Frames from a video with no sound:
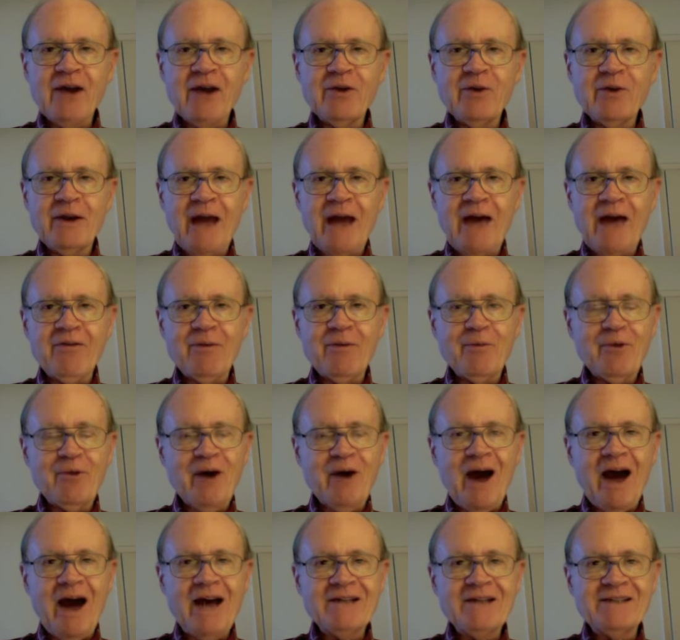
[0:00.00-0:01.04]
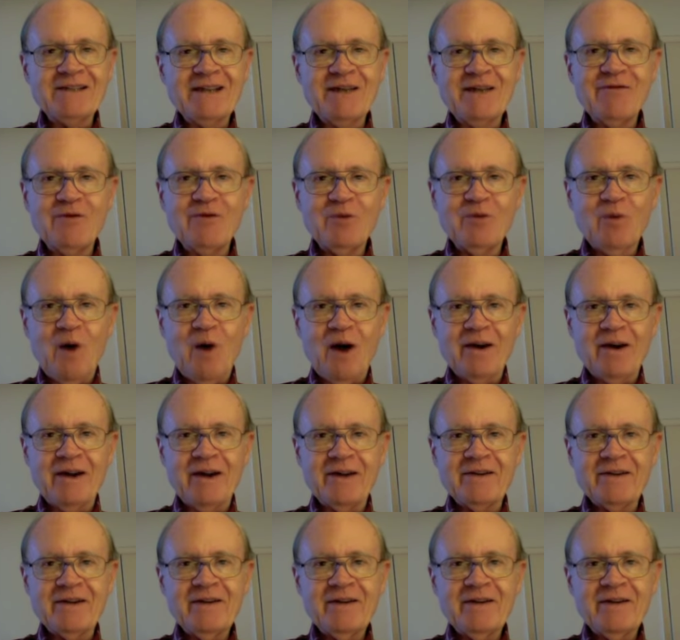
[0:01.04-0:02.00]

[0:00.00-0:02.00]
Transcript: you can have a prize if you want it.